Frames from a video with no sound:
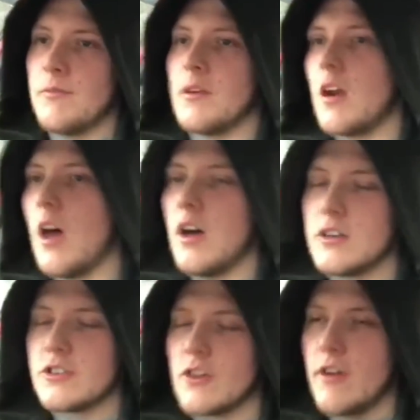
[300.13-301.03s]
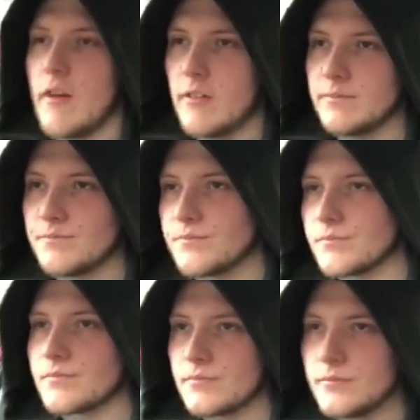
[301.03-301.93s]
from the clutch,
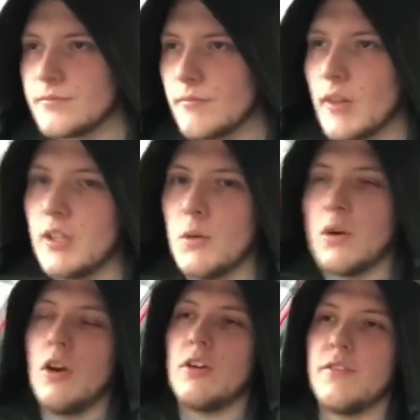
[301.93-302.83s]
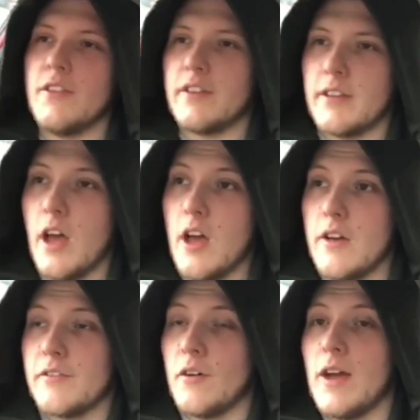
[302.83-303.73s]
you want to look for the
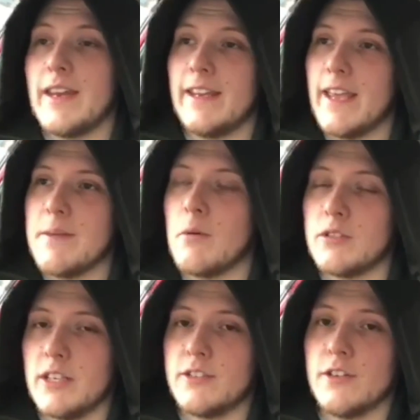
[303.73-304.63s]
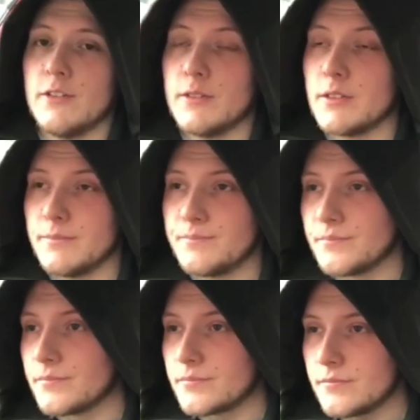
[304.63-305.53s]
uh, for any gearbox issues.
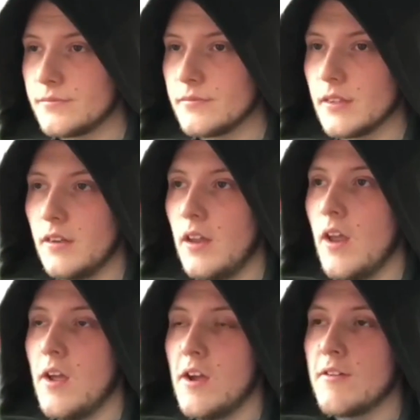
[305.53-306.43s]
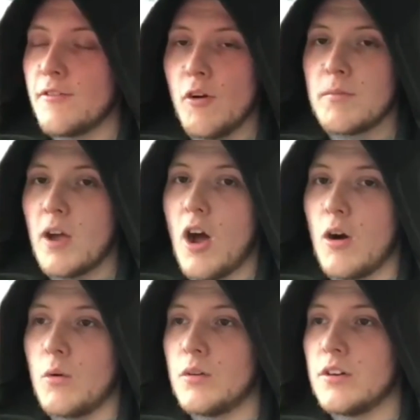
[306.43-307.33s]
From
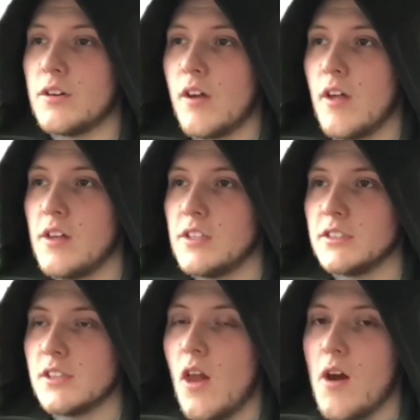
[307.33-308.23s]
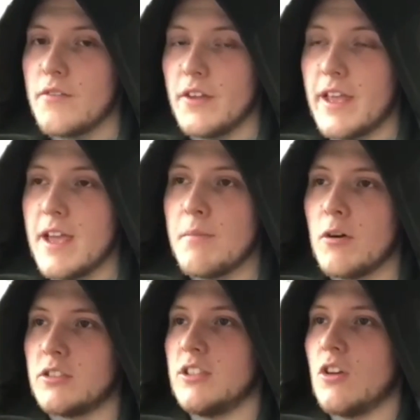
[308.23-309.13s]
cold, the
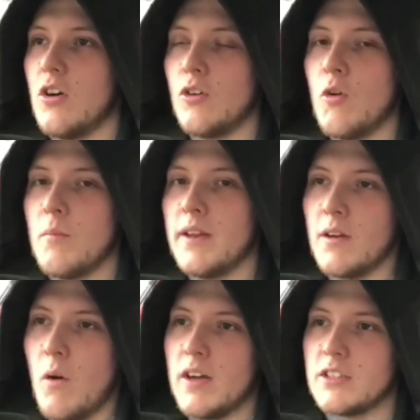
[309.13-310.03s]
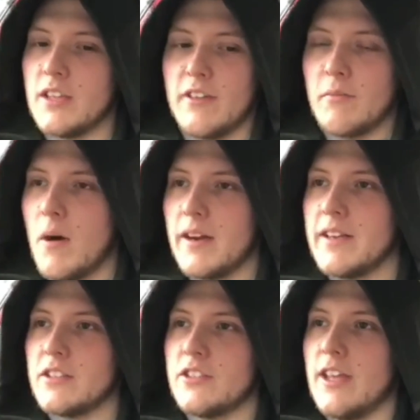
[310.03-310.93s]
gearboxes are normally quite stiff. Mine
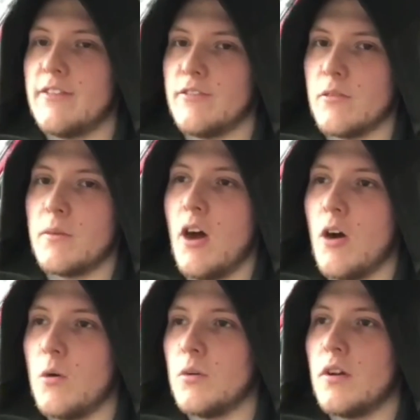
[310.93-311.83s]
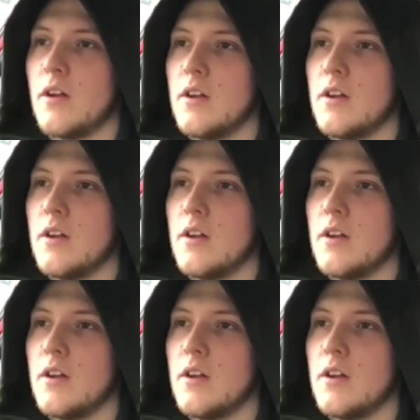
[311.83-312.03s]
is stiff from cold,